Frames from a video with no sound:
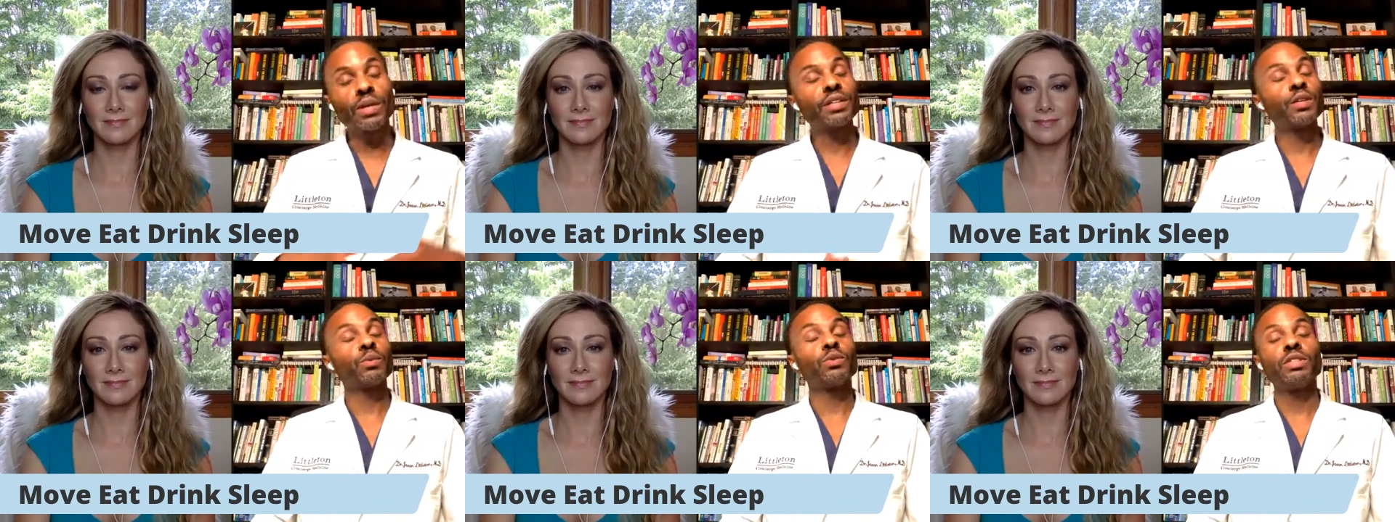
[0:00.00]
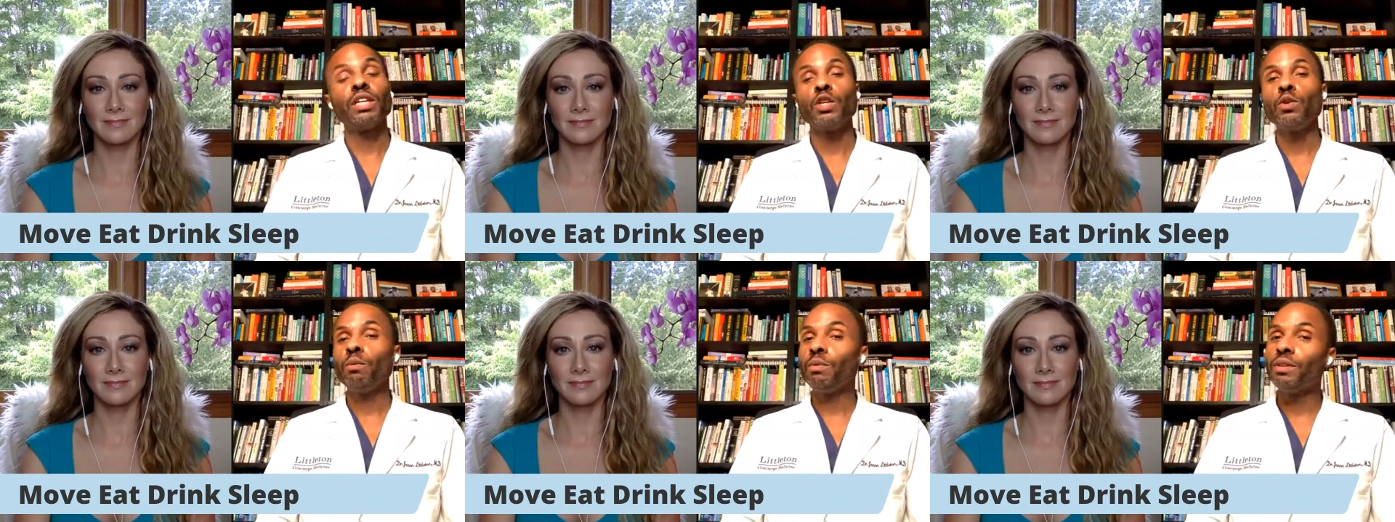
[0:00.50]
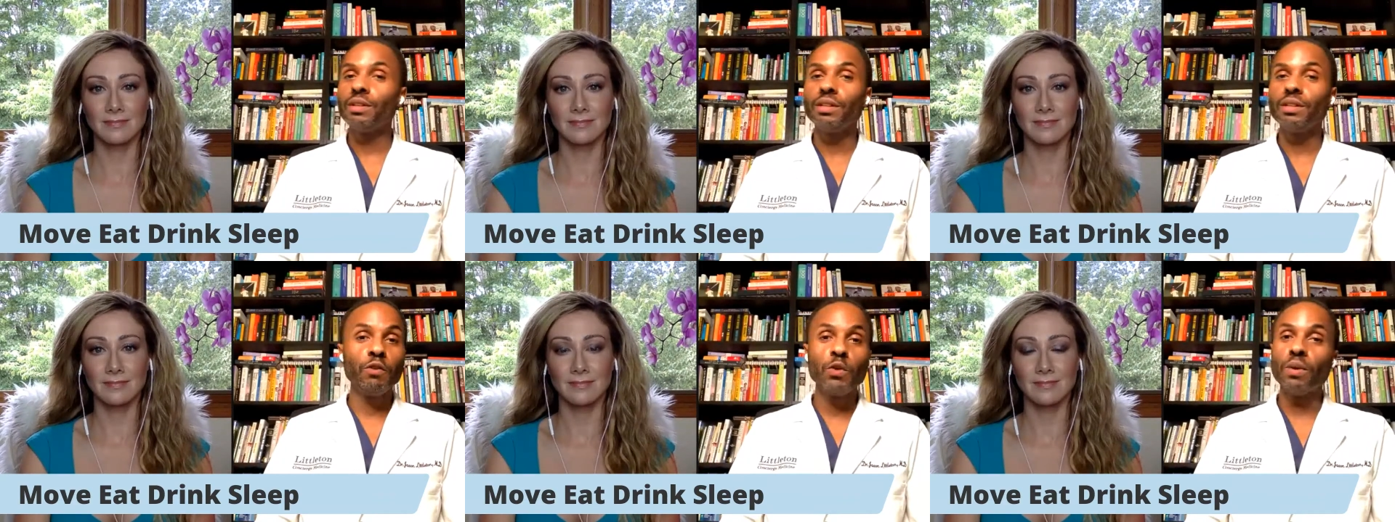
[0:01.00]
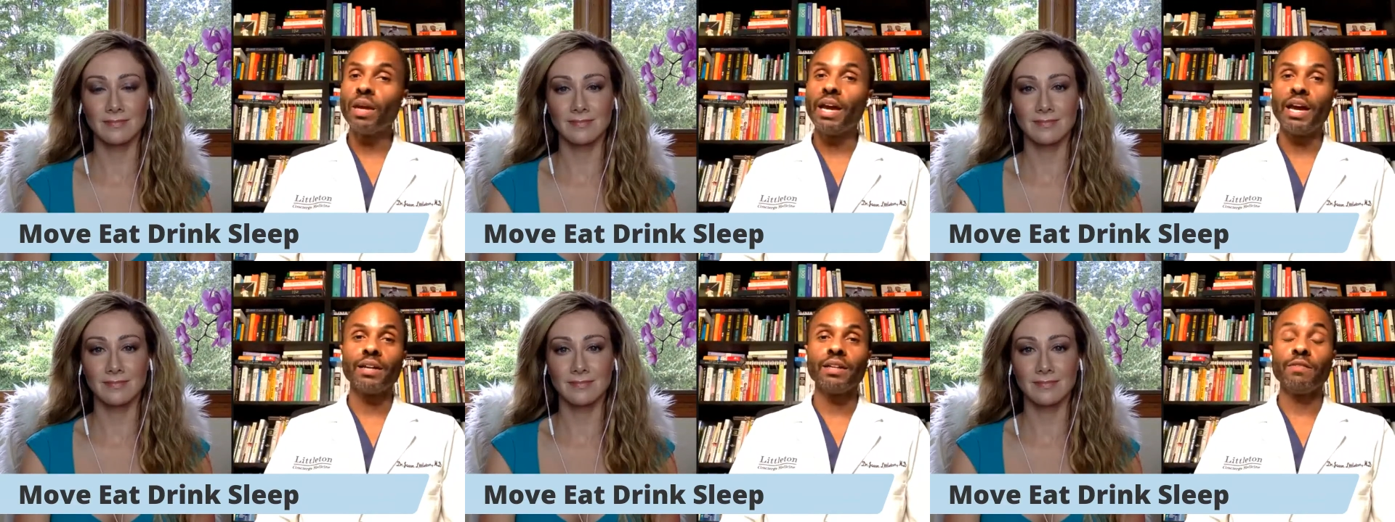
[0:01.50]
Speaker 1: weekly routine, you, if you
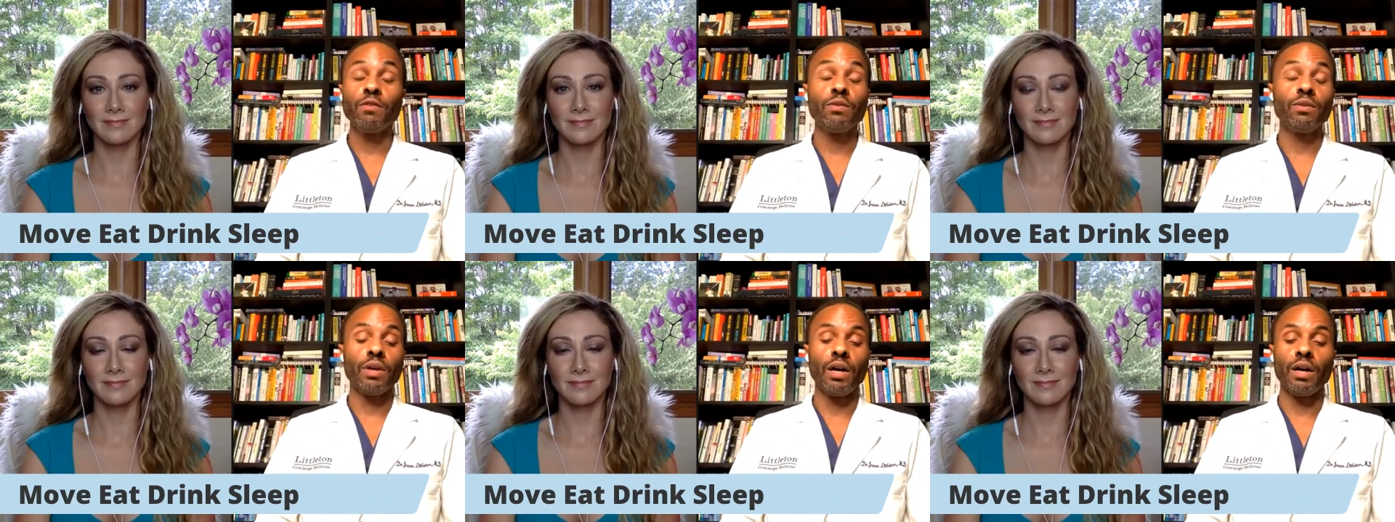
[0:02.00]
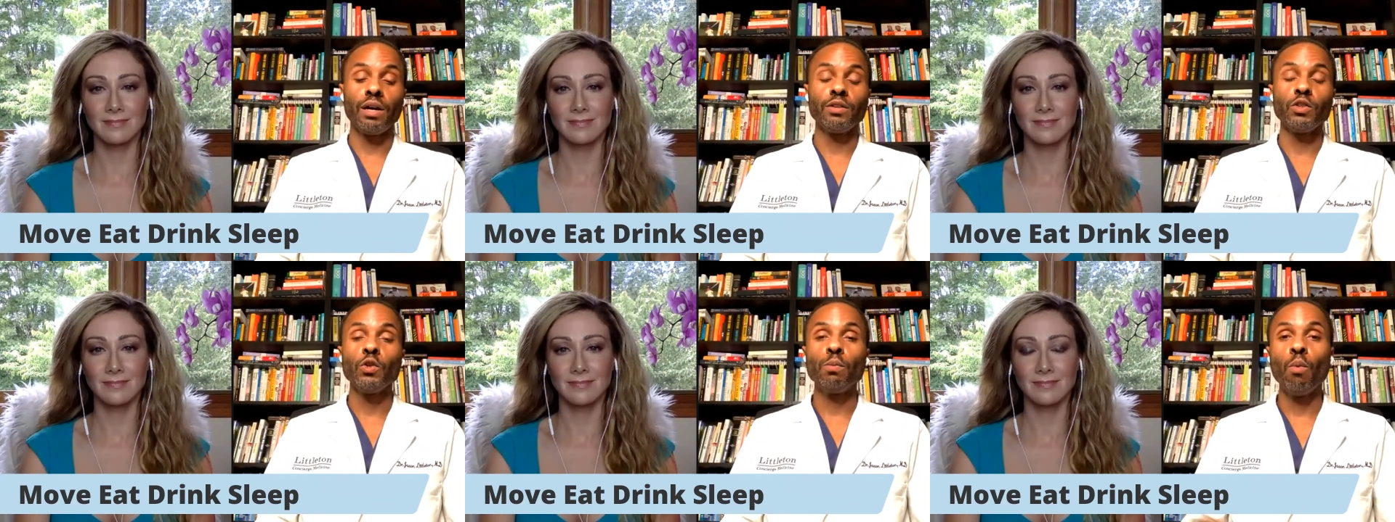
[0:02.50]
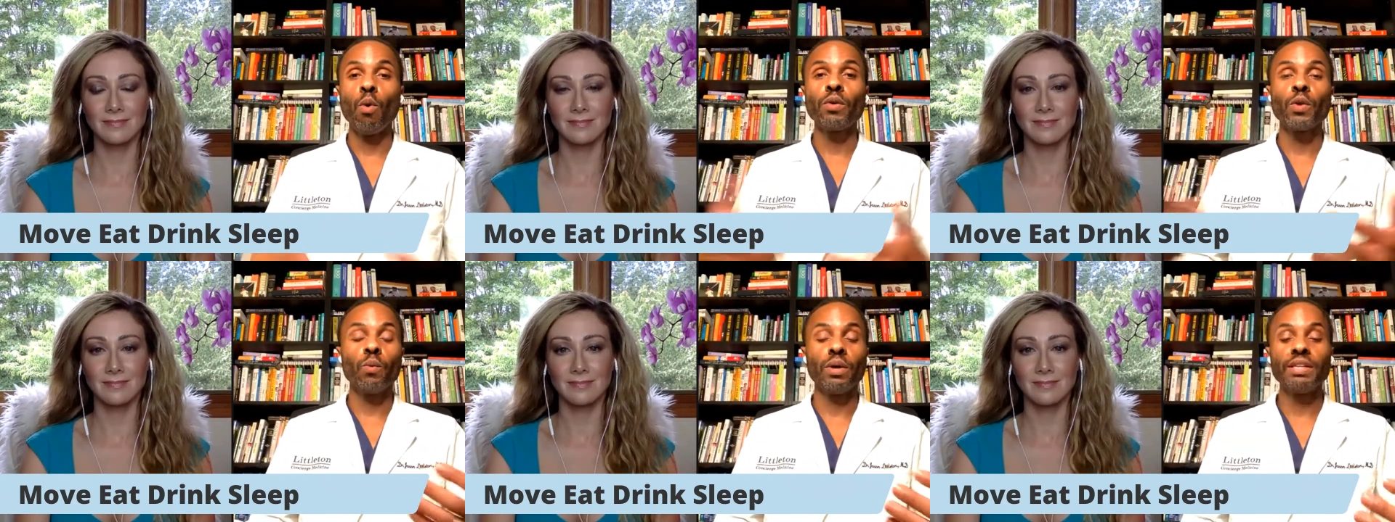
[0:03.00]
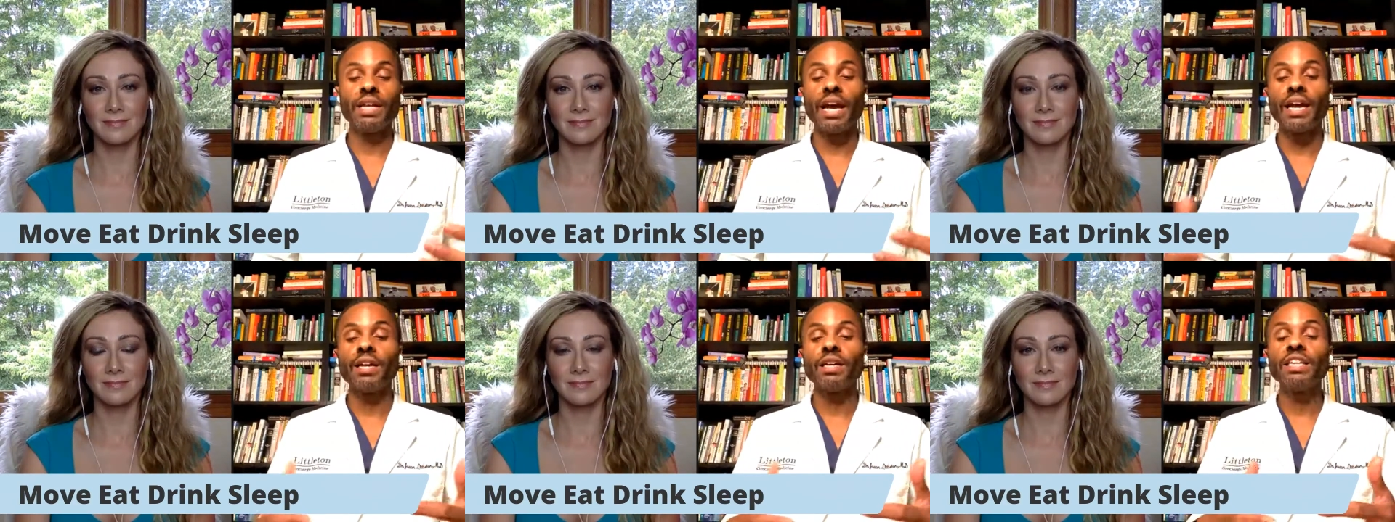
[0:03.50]
can, if you uh, do more than one
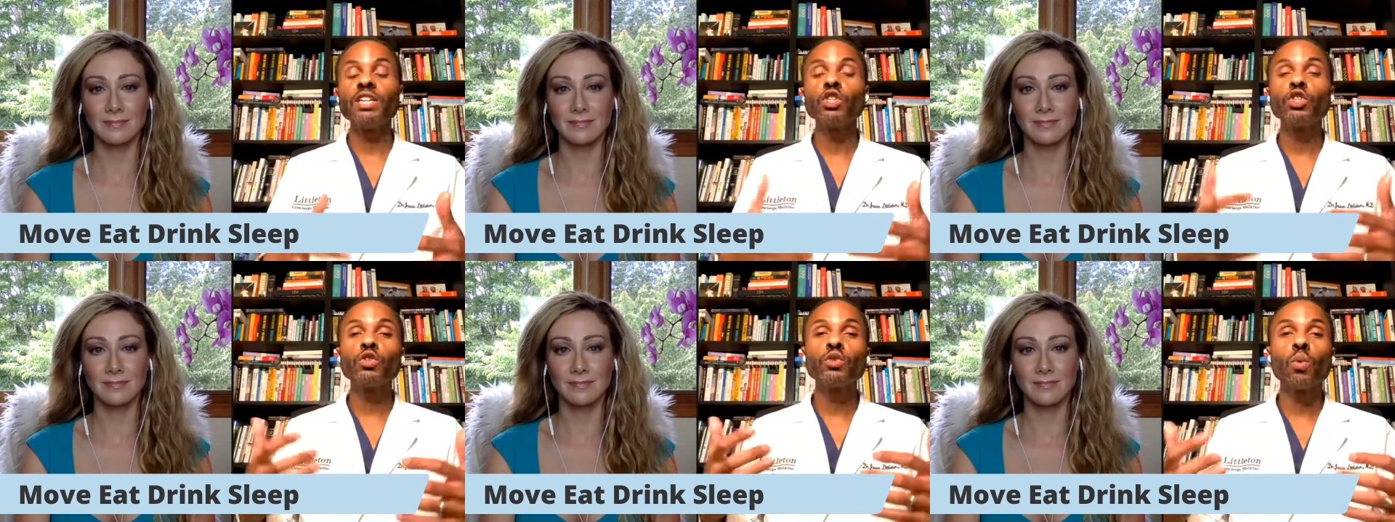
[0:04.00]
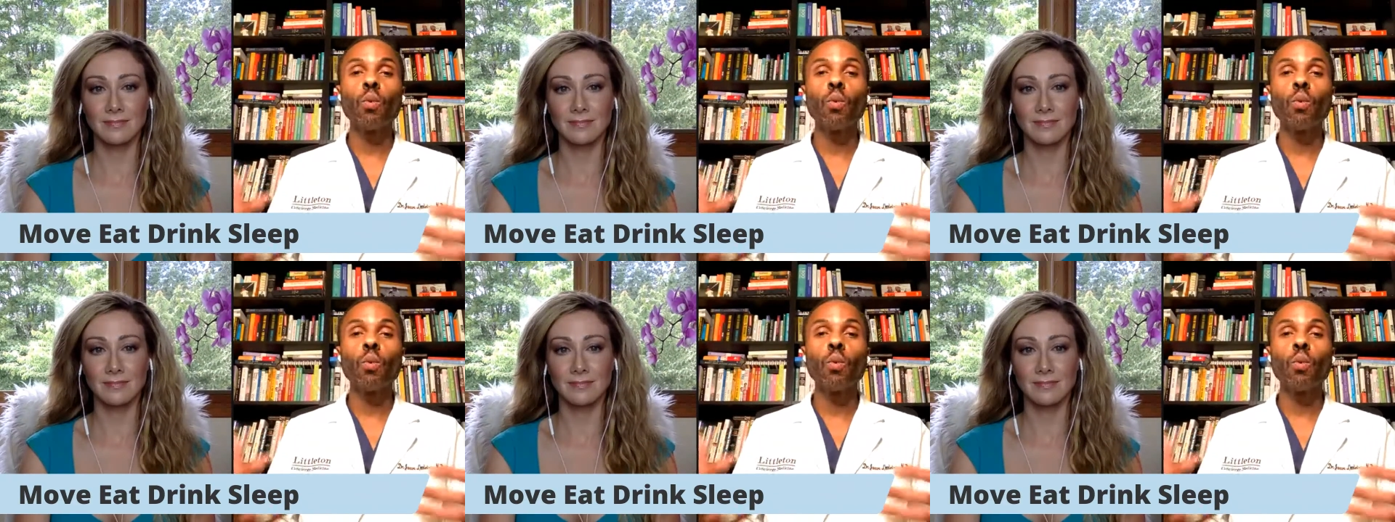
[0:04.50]
day, at least choose